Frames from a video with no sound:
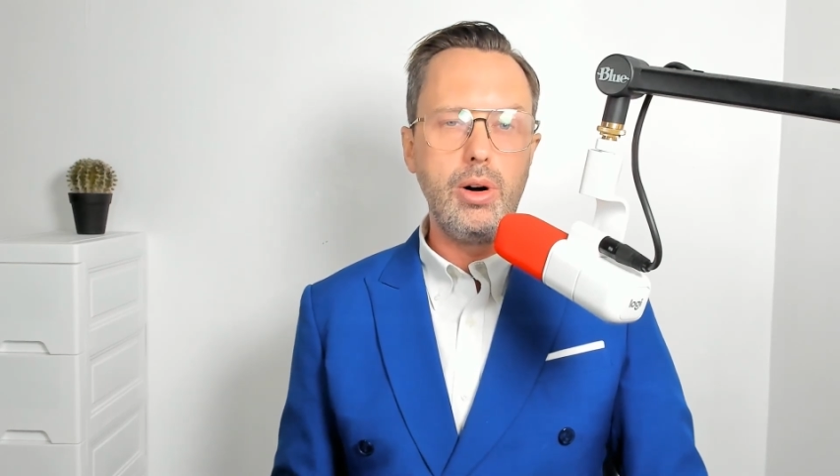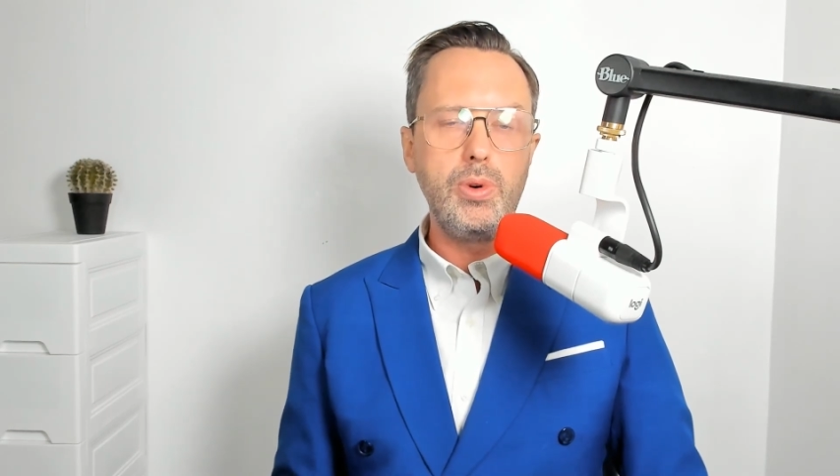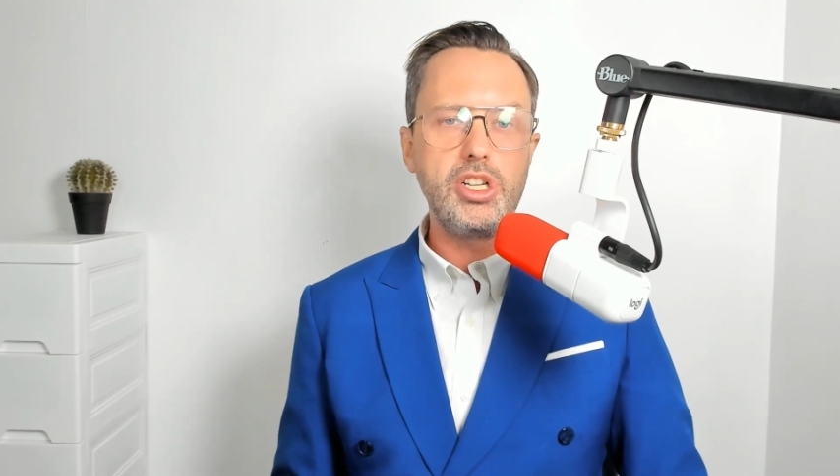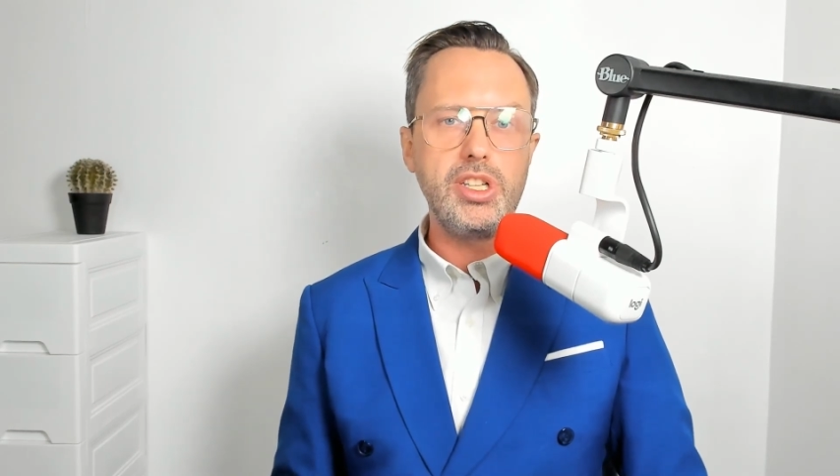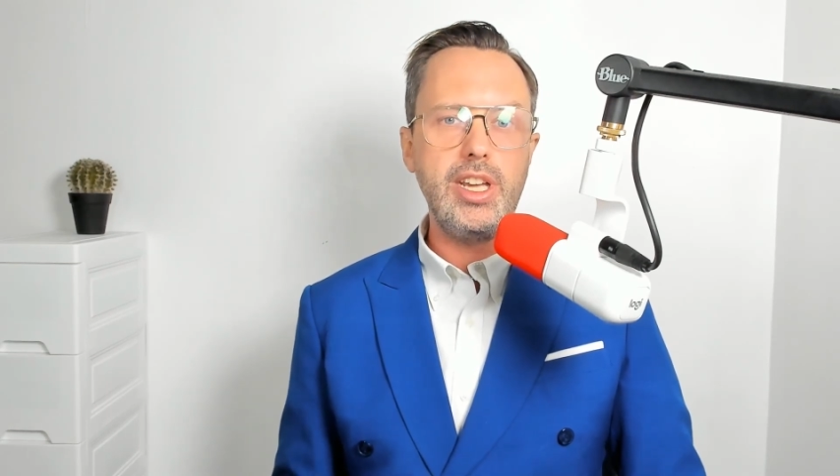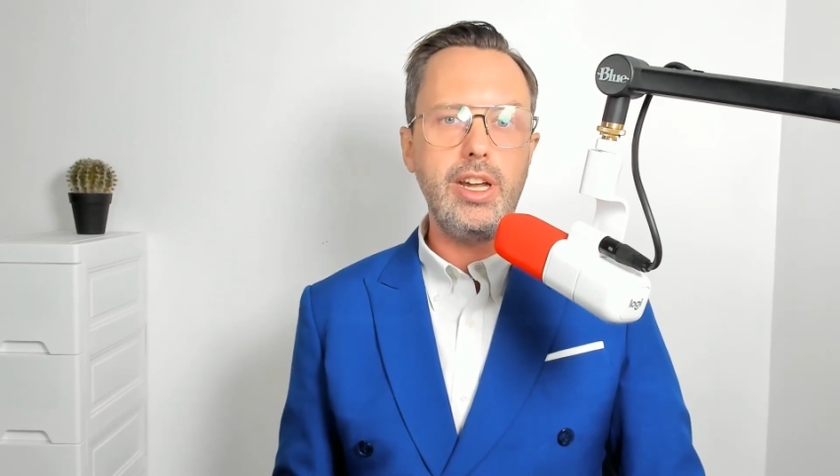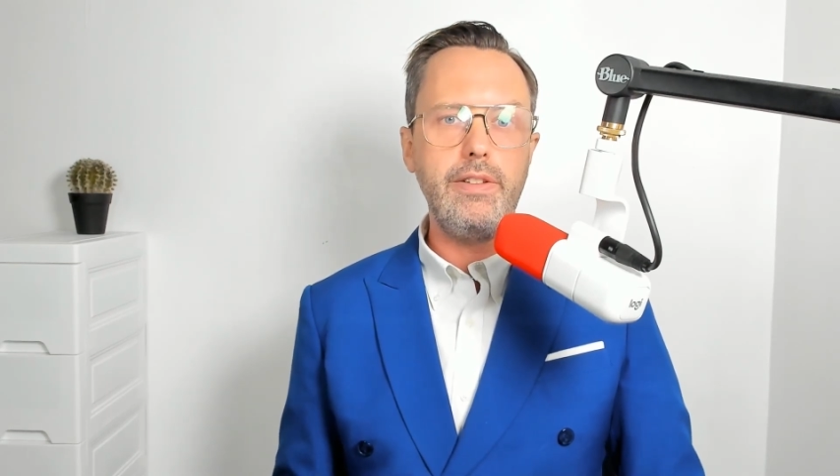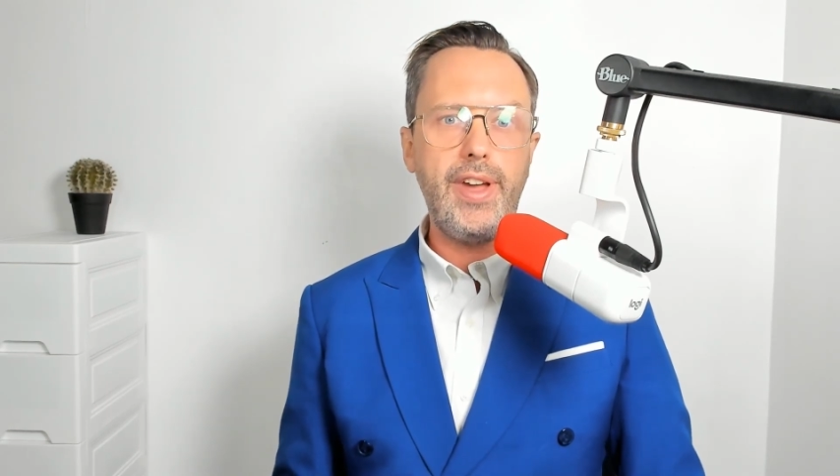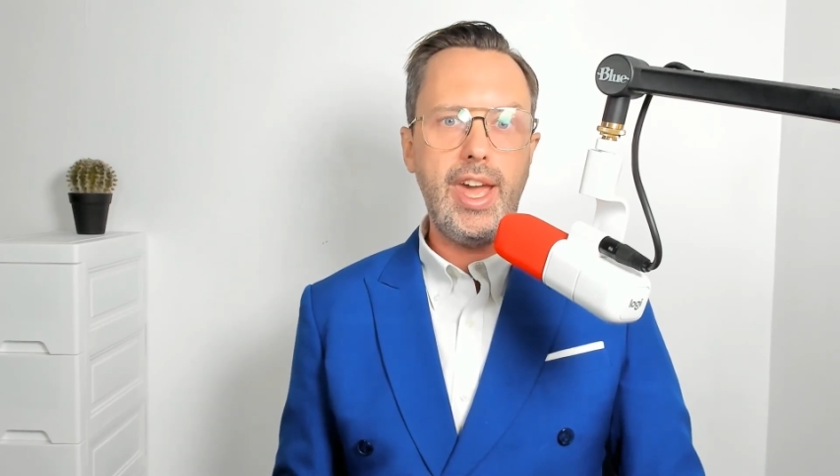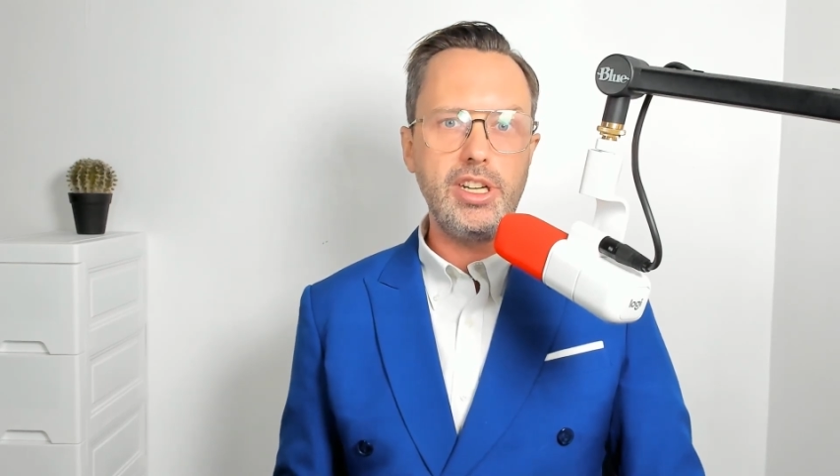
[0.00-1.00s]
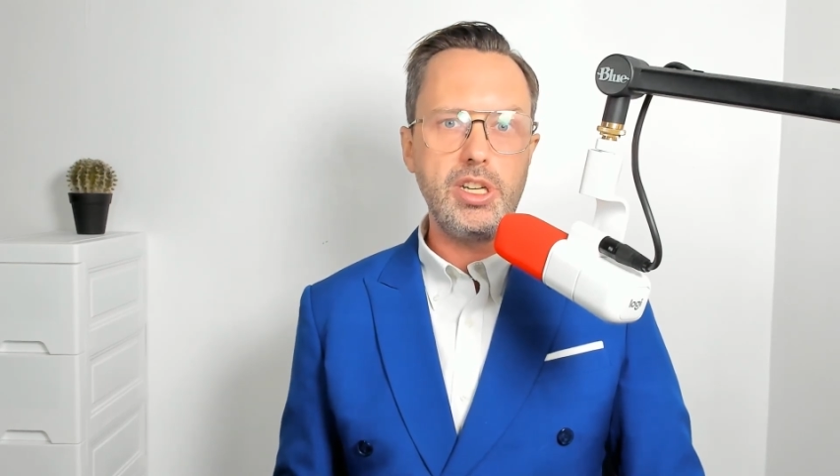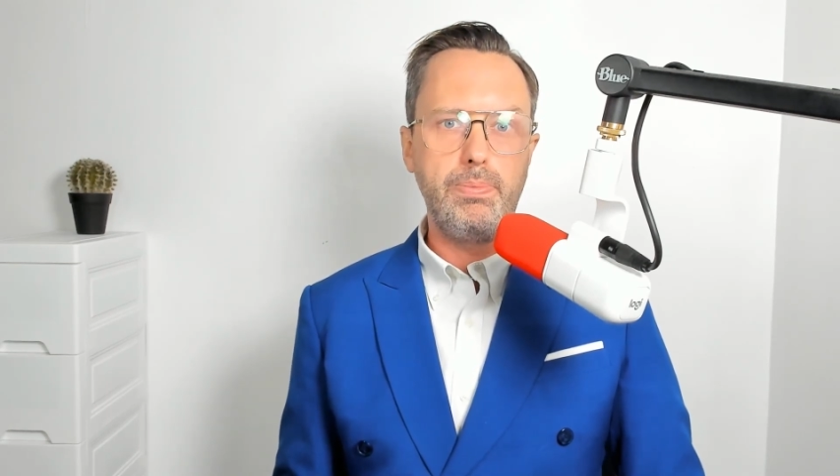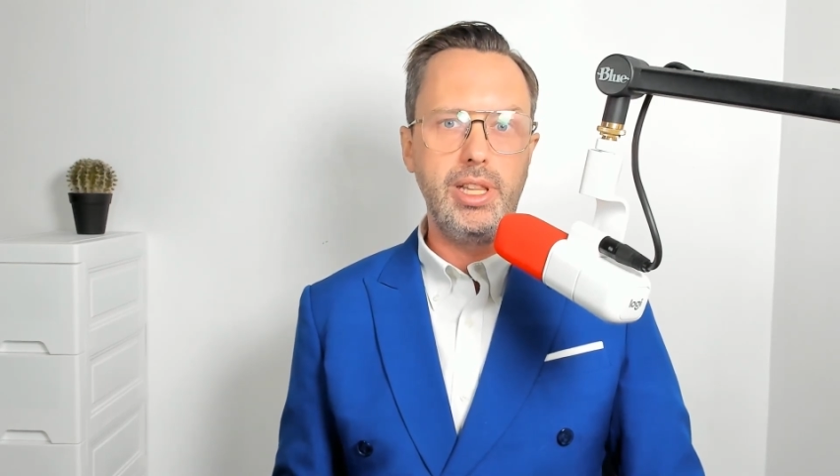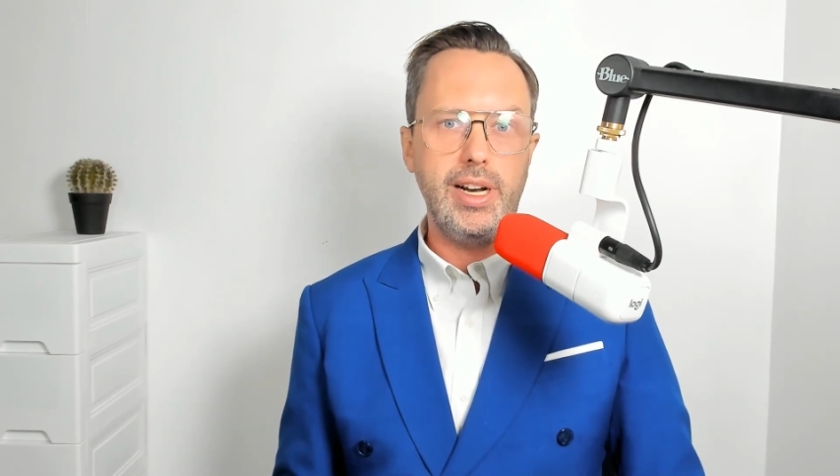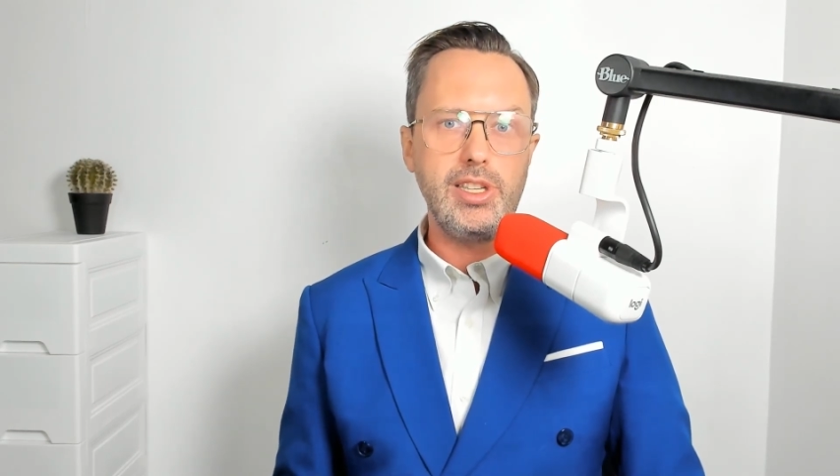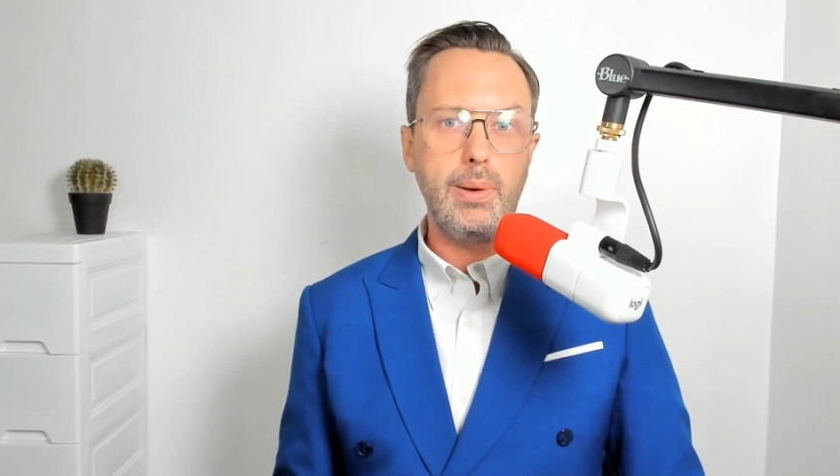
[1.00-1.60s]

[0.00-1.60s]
which is the Advantage Plus